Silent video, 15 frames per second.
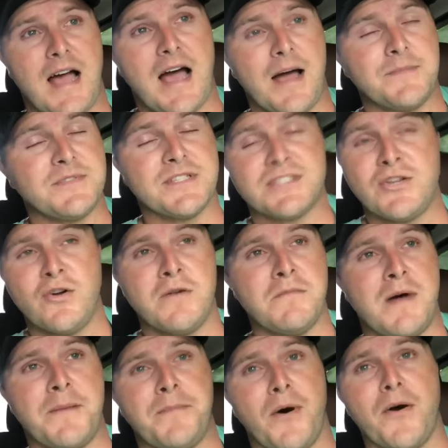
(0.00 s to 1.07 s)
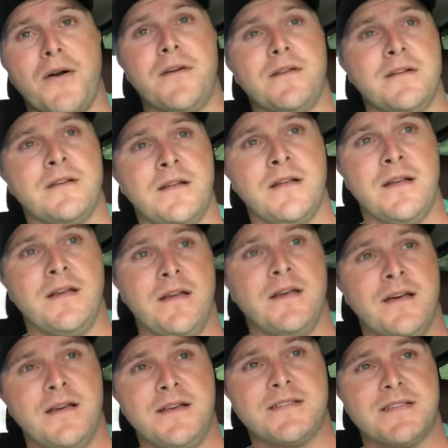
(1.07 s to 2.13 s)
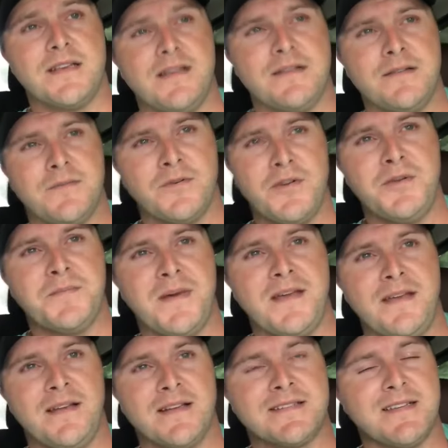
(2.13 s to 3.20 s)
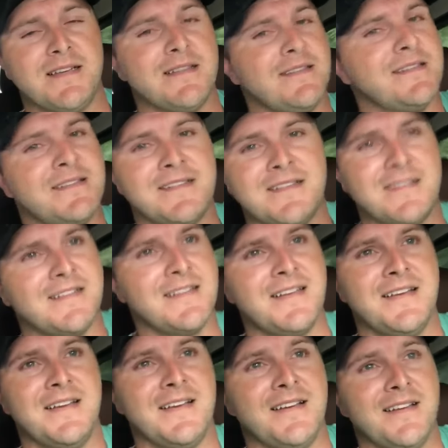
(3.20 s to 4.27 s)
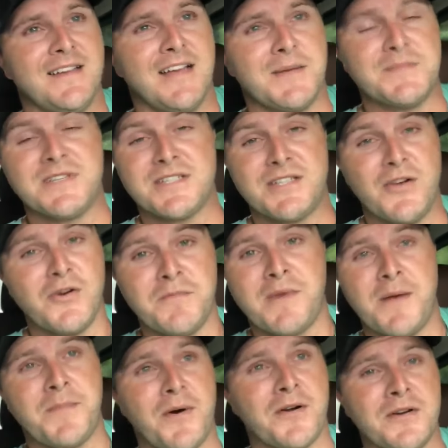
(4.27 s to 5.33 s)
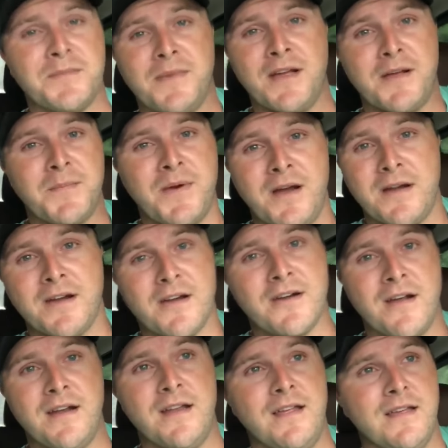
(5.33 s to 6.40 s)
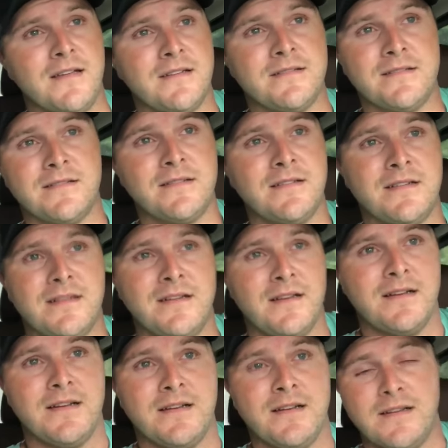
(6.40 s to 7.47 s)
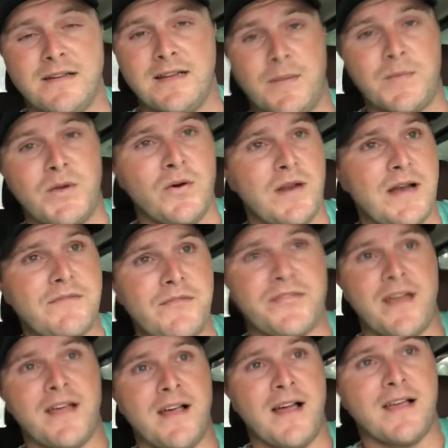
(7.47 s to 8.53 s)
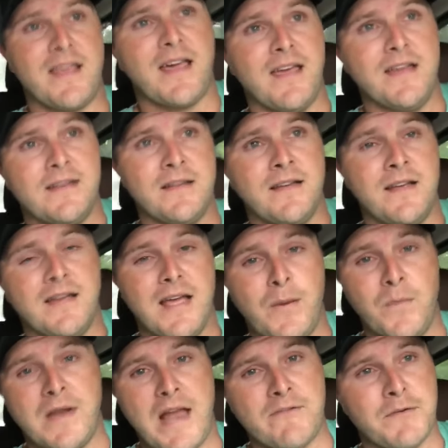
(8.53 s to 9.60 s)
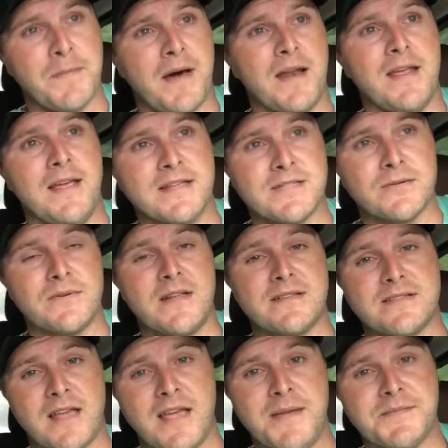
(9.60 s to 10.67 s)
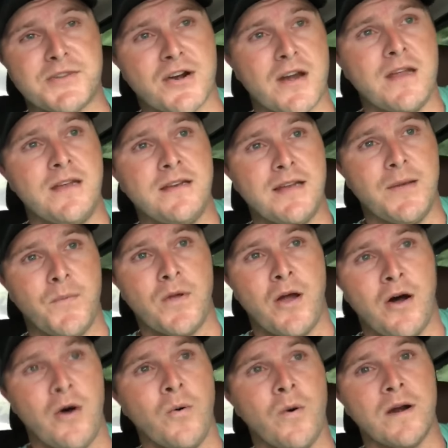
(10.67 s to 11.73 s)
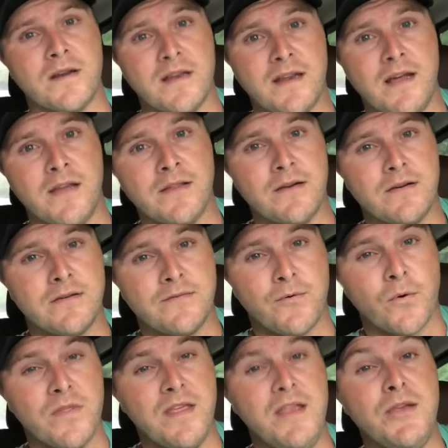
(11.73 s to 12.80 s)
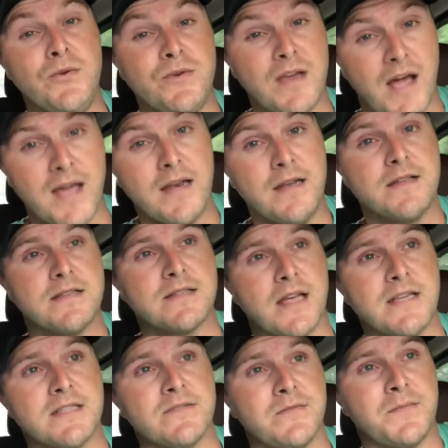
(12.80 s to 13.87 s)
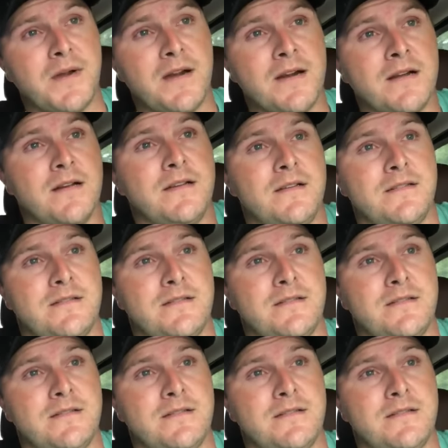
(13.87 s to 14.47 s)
I'm just doing my part. He said, what do you mean? I said, I'm just doing my part to make America great again. I'm doing everything I can. And when everybody gets on that same train and we all work together for the United States of America,